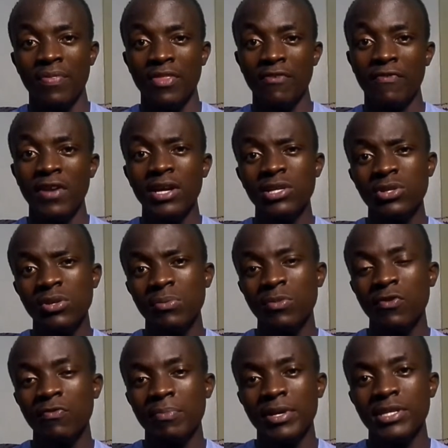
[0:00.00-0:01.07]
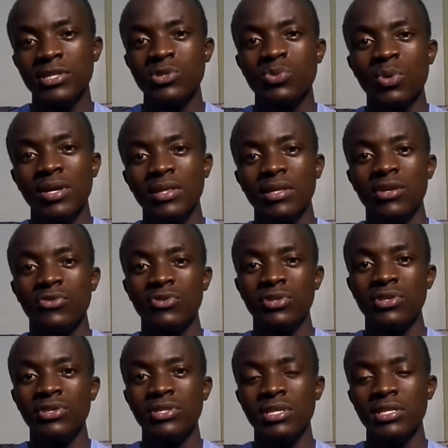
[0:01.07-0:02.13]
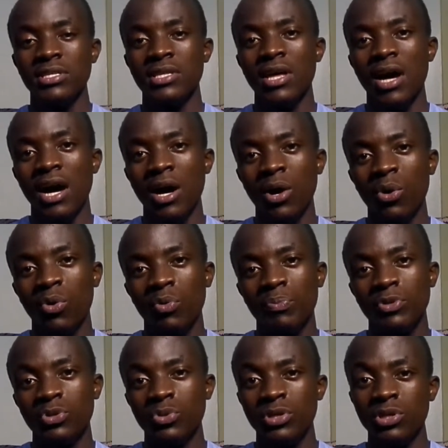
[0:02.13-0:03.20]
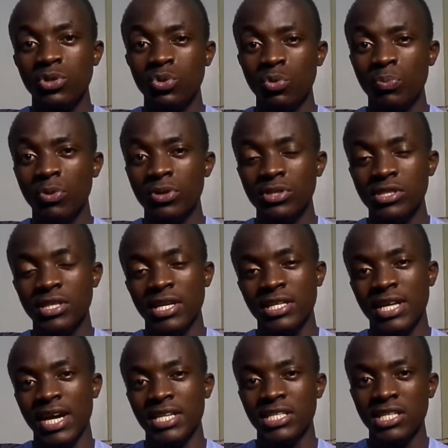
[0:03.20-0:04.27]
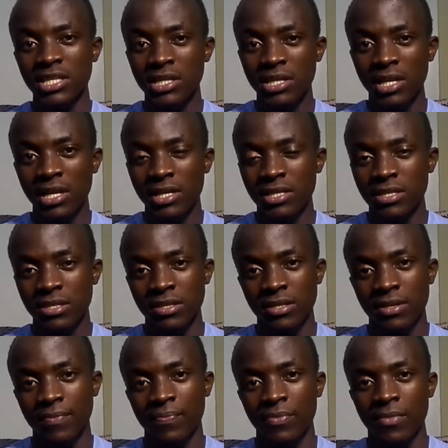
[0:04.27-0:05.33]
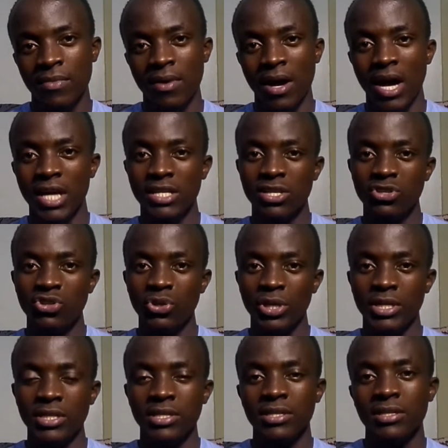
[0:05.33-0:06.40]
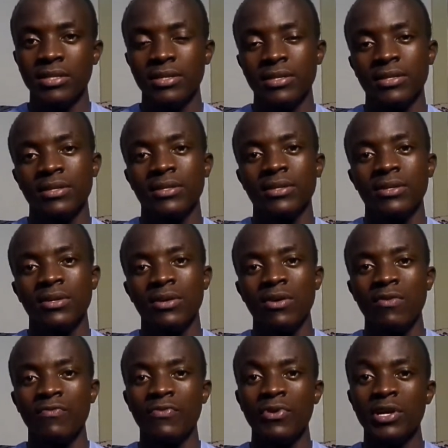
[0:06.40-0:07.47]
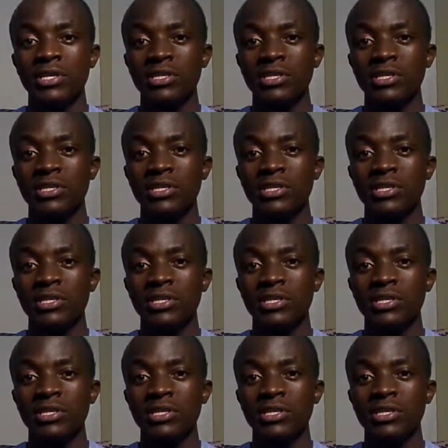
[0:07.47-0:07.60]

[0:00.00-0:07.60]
The flexion movement is one that reduces the angle between two bones that articulate at a joint. For